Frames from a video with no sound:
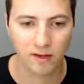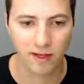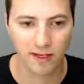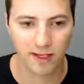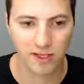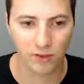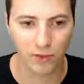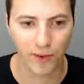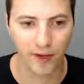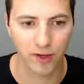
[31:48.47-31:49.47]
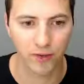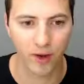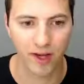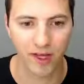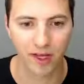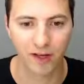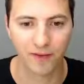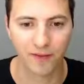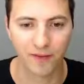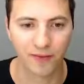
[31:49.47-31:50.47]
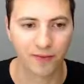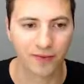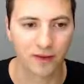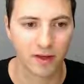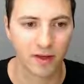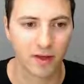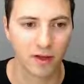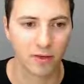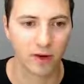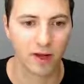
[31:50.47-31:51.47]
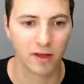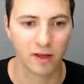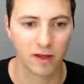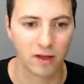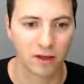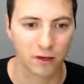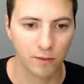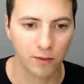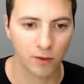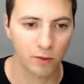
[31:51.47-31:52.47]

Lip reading: and it's already running. All right. We will